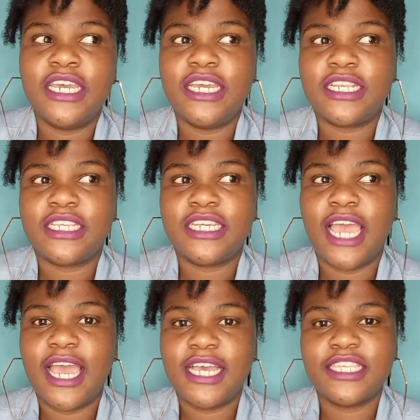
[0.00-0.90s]
it
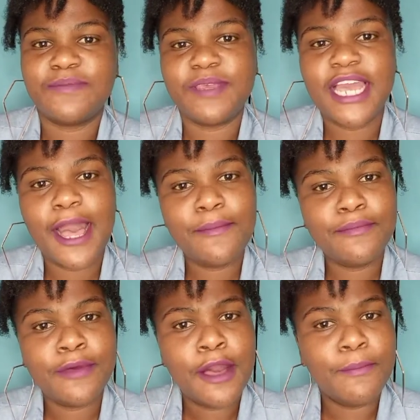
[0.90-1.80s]
has
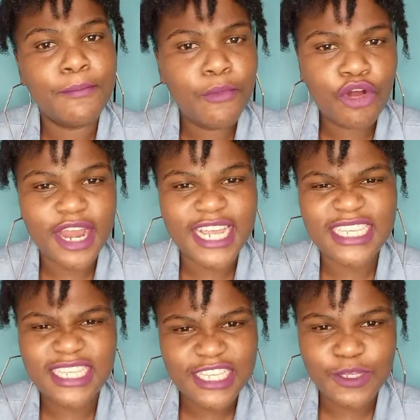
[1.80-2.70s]
become more
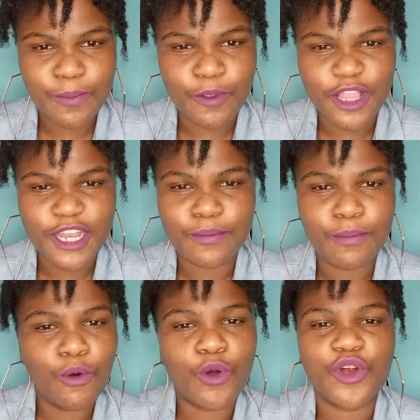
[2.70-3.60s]
accessible and
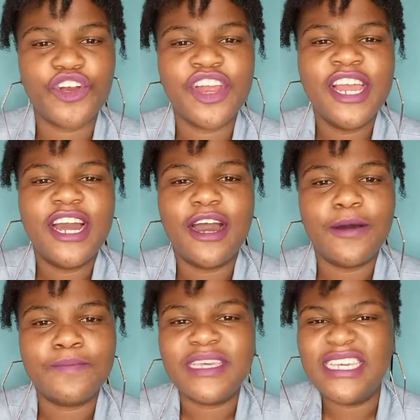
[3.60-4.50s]
more
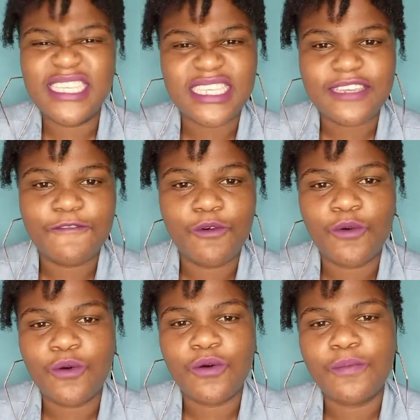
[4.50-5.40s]
um, easy
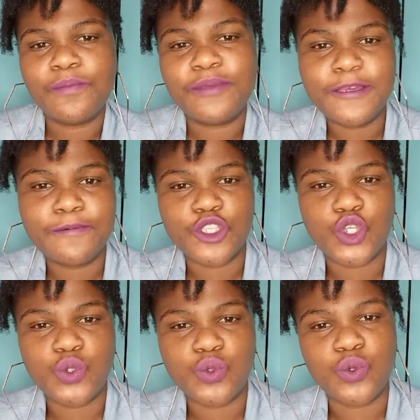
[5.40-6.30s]
for people
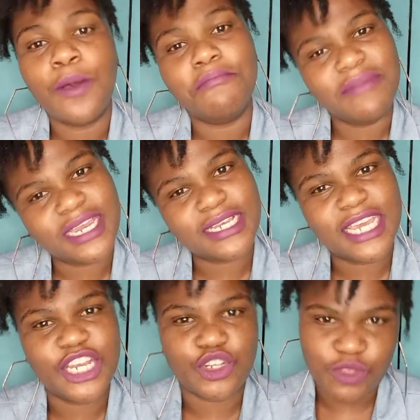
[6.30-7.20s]
to
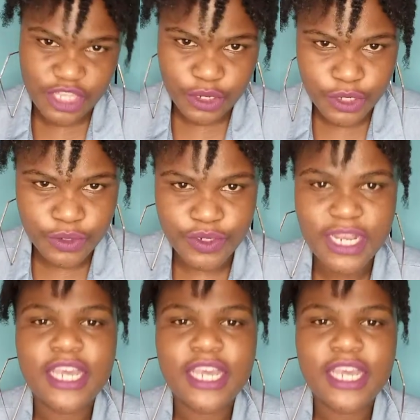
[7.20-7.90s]
meditate on their own.